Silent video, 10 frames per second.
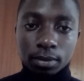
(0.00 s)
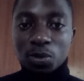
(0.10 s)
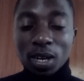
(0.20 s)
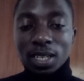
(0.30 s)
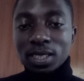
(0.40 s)

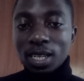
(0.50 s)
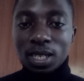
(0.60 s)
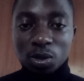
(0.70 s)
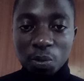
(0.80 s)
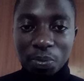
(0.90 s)
Strategy
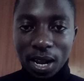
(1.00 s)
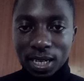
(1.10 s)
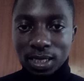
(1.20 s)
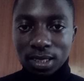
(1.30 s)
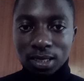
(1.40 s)
into
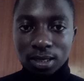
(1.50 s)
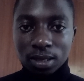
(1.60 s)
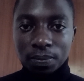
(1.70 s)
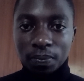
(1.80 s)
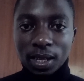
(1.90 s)
practice.
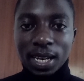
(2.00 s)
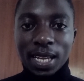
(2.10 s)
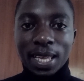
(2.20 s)
There